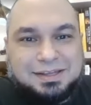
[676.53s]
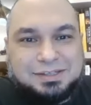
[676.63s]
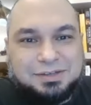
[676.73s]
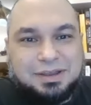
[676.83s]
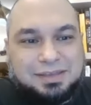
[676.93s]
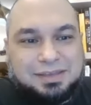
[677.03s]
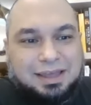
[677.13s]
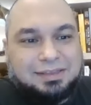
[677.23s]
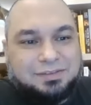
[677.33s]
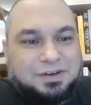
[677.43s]
So
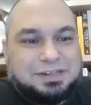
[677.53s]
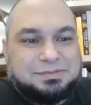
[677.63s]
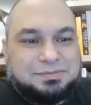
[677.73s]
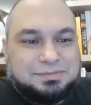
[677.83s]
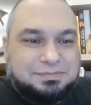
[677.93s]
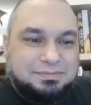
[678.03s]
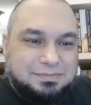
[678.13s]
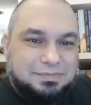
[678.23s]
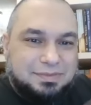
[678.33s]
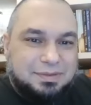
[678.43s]
the first
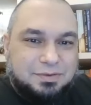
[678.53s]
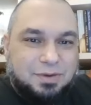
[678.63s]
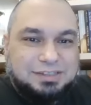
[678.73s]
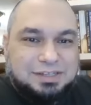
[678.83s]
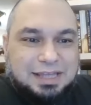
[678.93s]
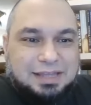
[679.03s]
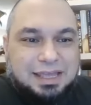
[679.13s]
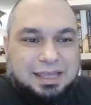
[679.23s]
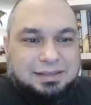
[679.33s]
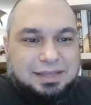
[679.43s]
question that
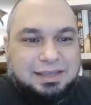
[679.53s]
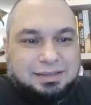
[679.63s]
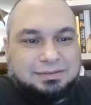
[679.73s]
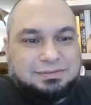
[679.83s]
they